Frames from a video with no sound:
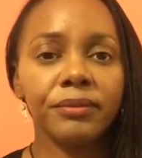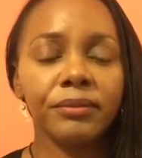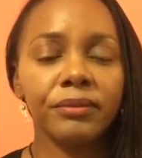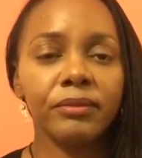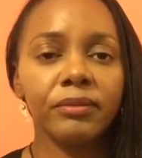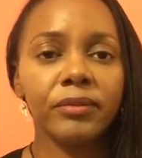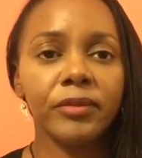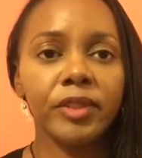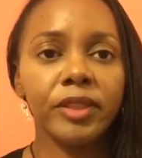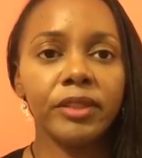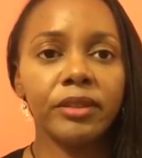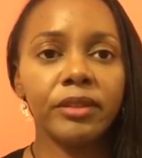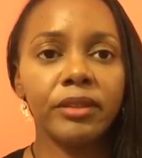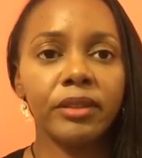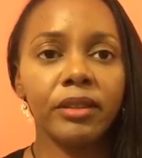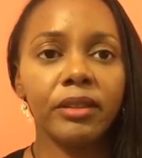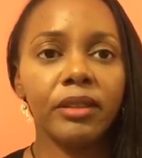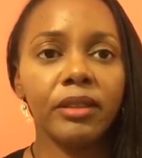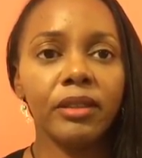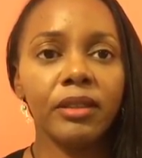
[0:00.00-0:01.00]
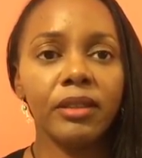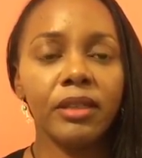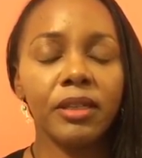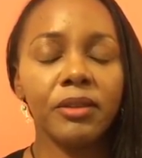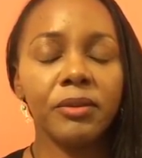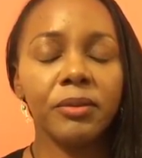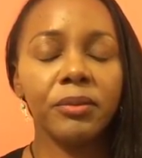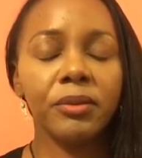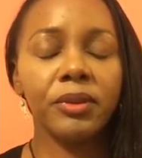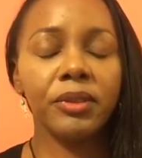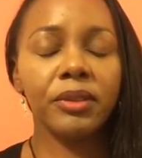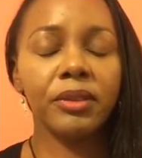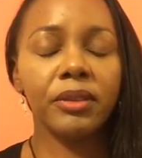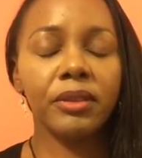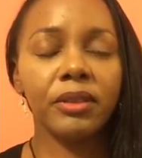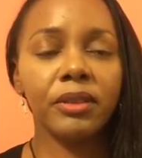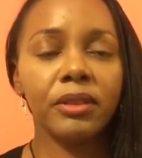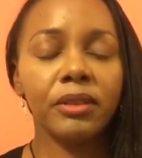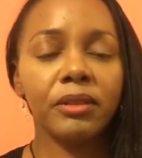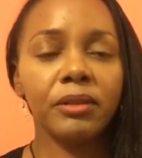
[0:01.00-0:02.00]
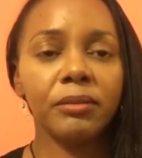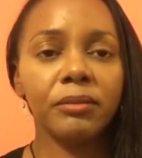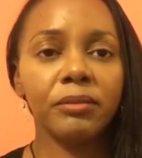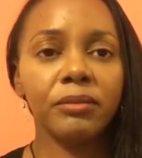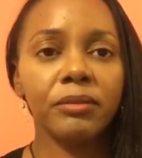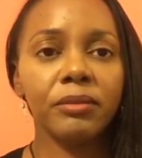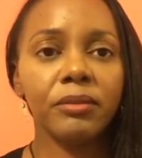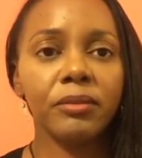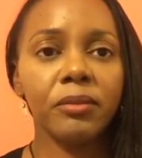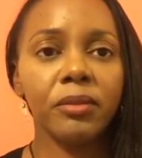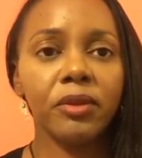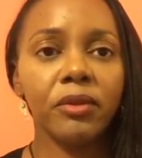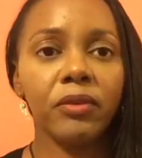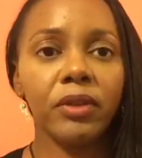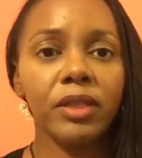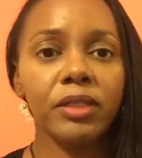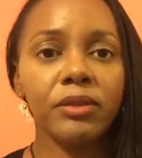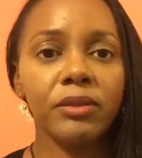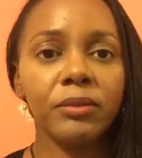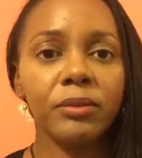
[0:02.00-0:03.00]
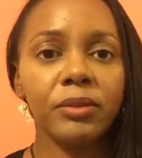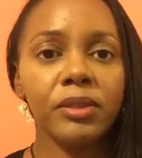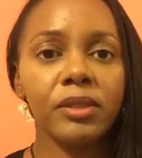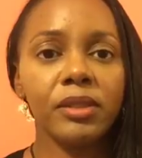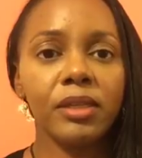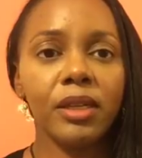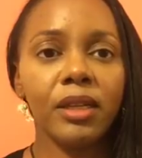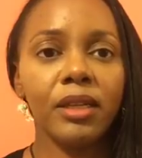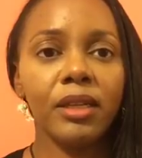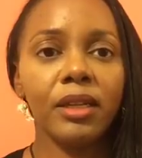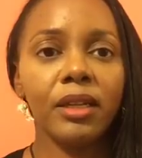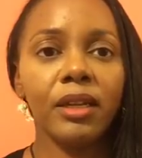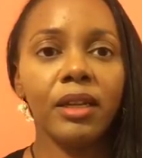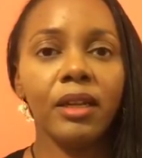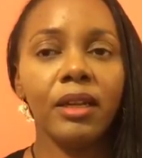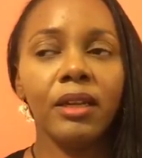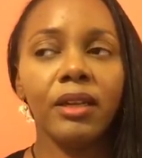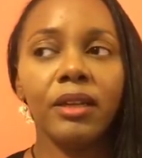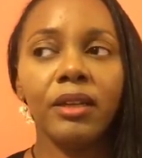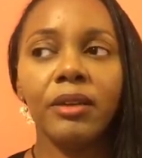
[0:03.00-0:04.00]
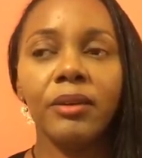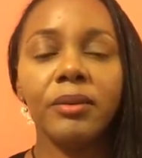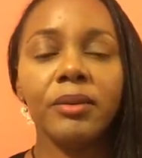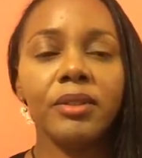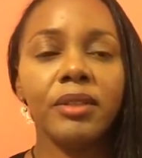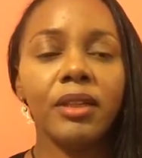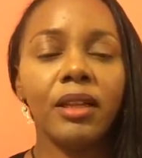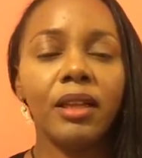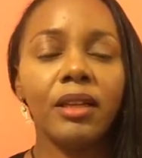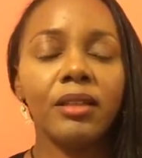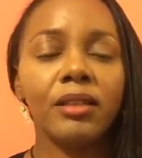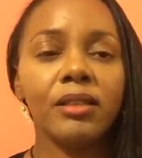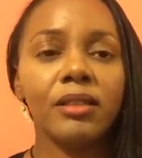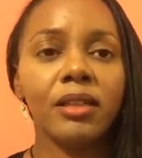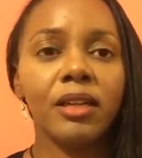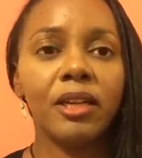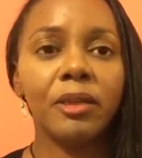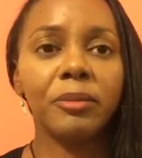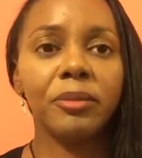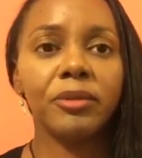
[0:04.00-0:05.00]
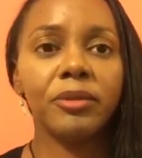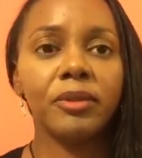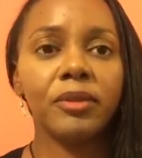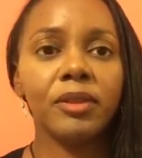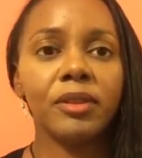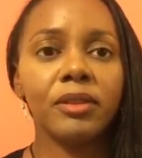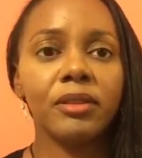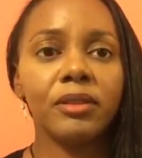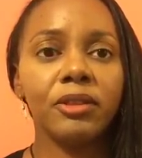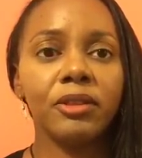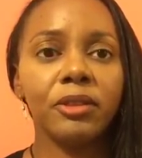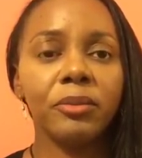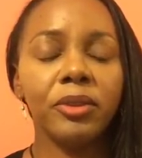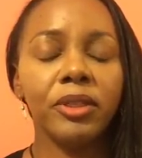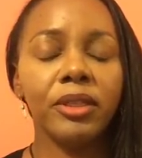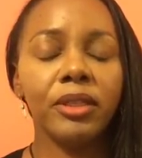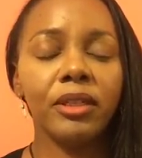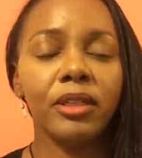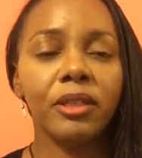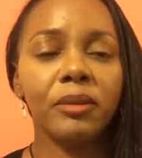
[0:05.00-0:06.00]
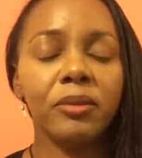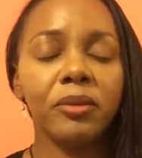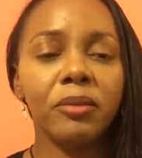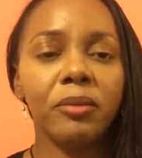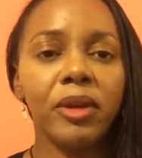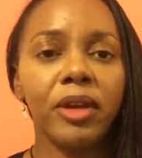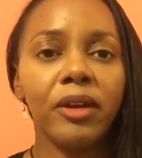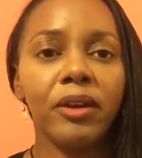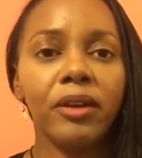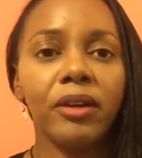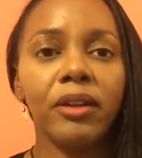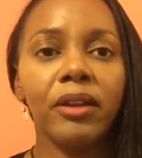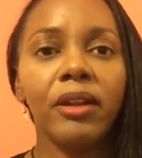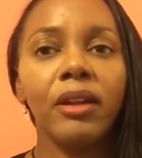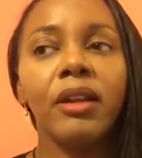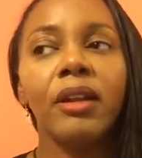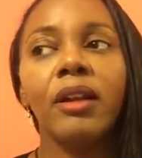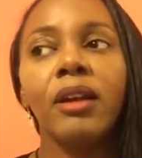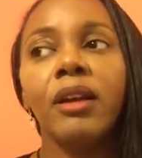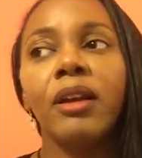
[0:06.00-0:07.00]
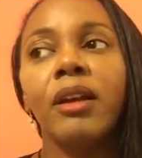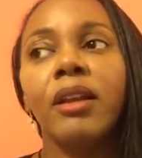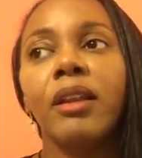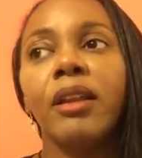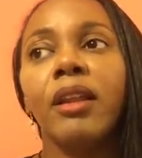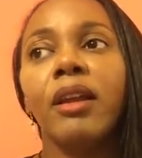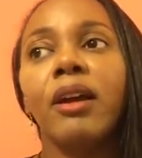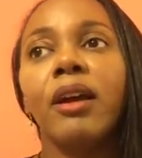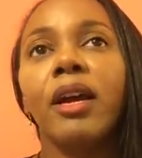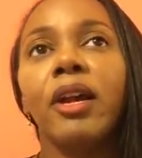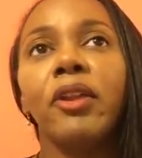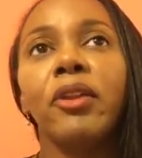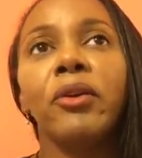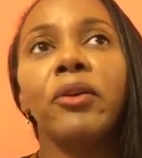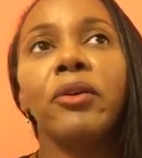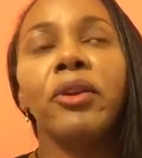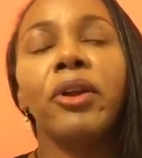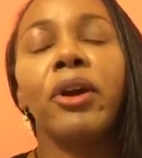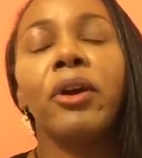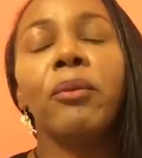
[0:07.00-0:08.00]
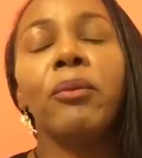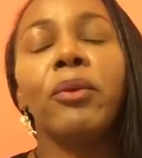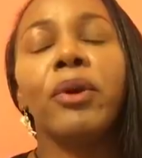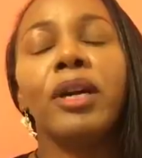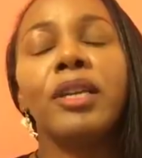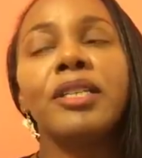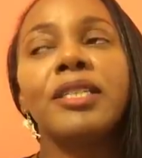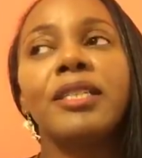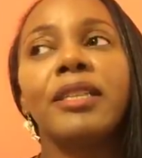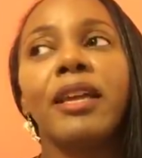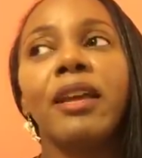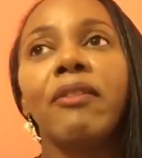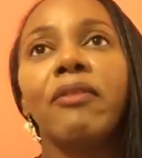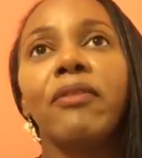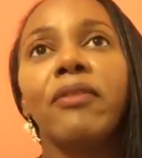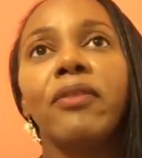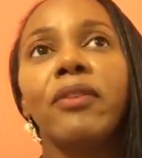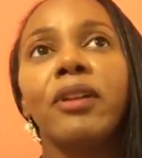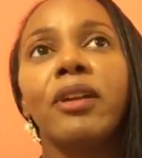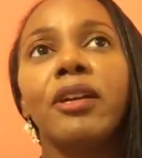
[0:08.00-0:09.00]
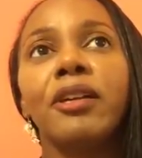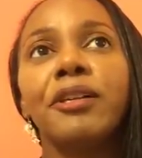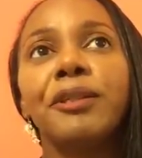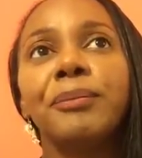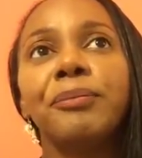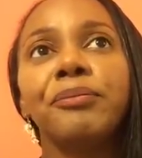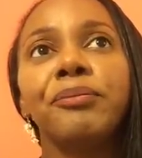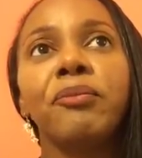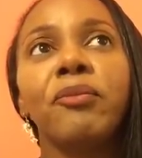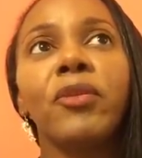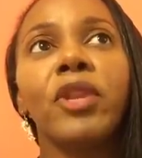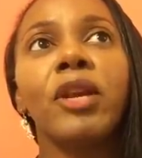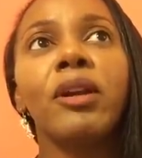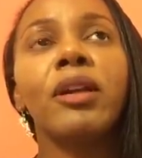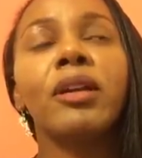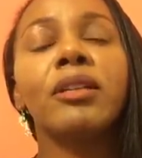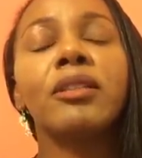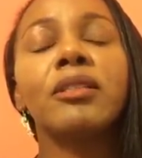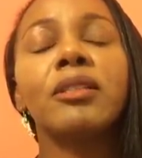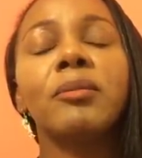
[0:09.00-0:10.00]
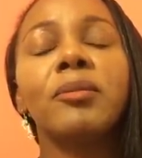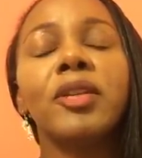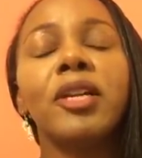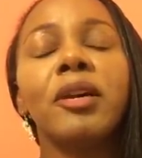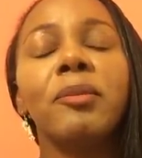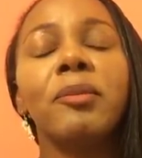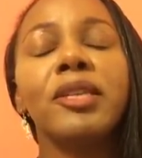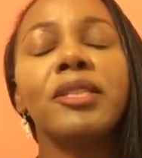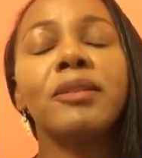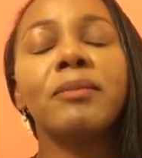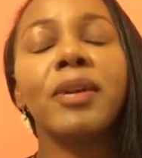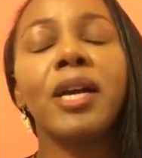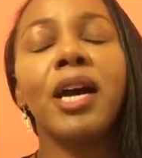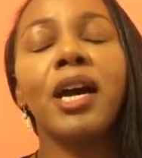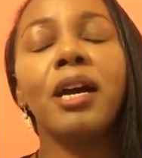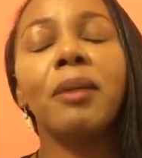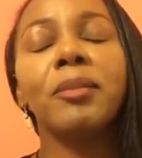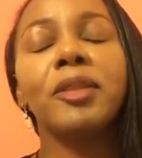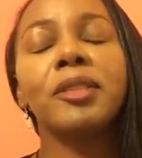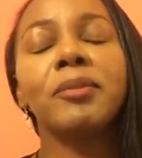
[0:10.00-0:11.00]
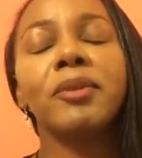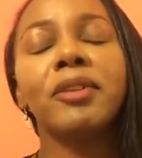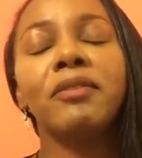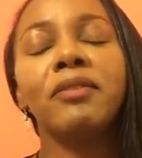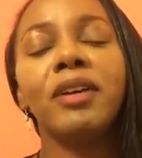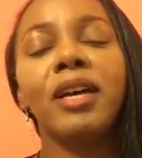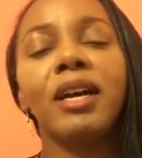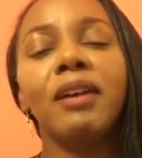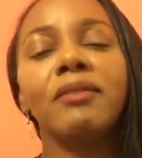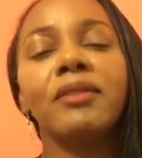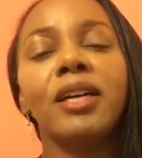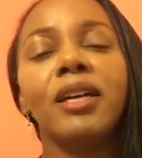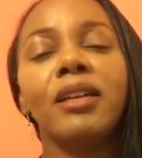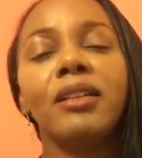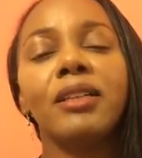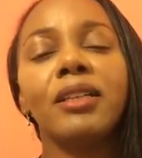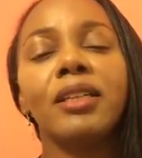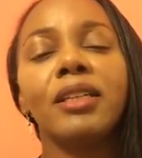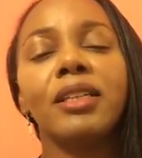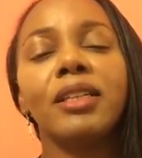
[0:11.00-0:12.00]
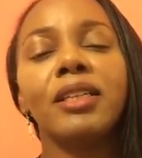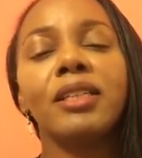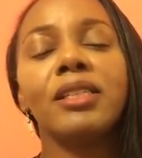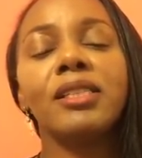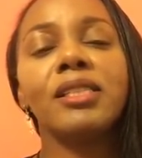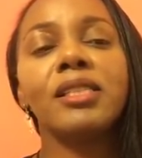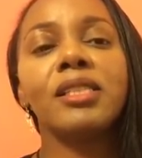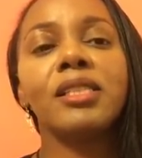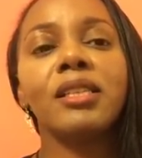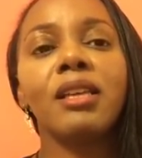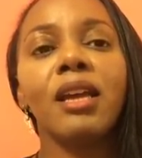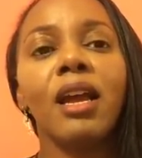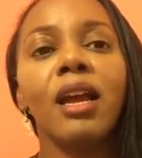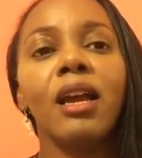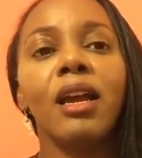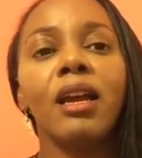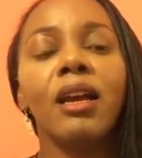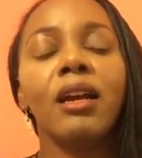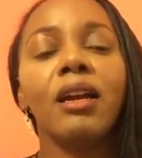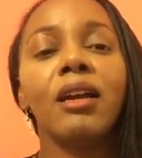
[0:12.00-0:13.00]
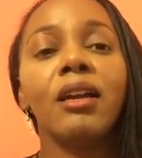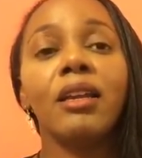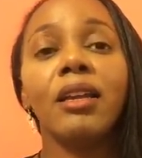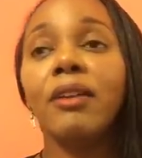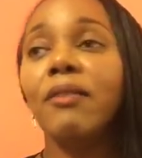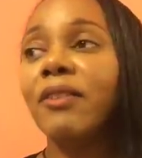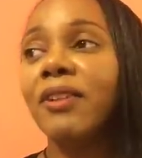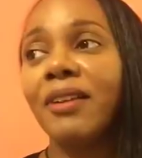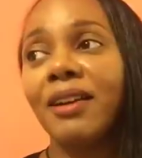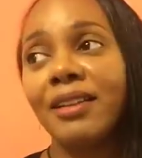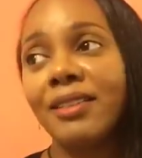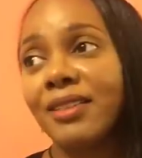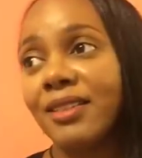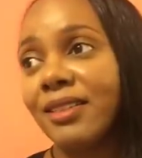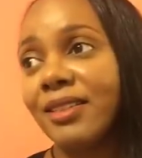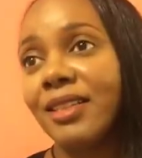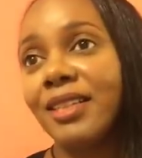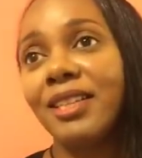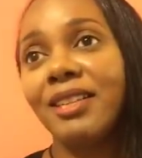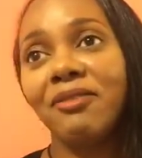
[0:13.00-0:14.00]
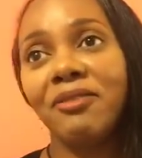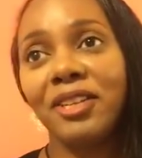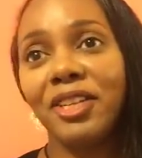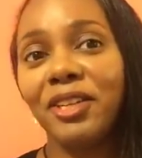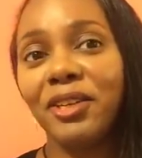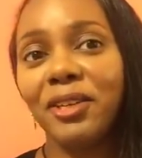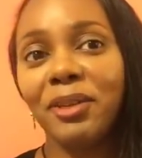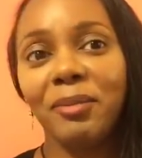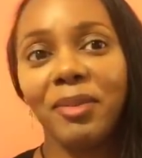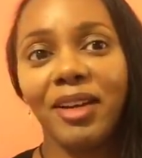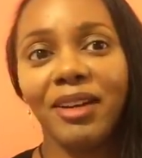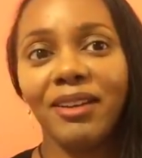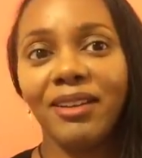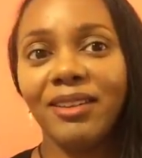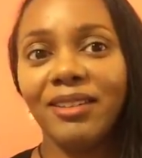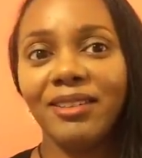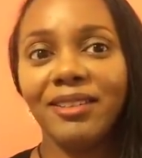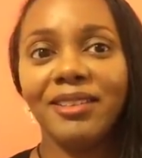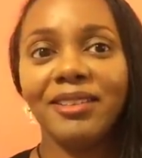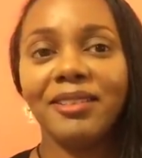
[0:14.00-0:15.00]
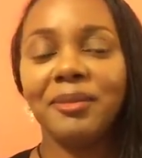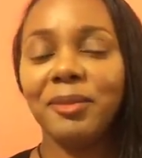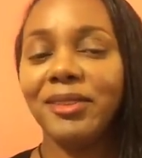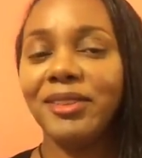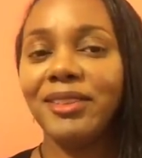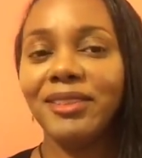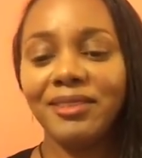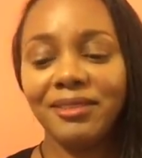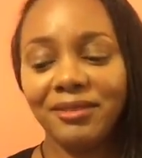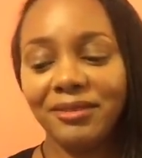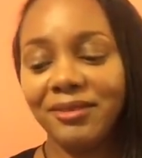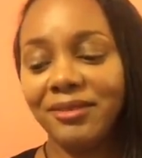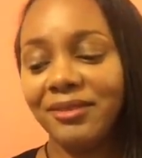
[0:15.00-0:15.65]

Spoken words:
Deshaun. That's what the professor was telling. He was telling this European couple about it. Now, I know y'all watched that. Some of y'all made some comments about $5 Indians. Even though I just did the video about it, y'all still...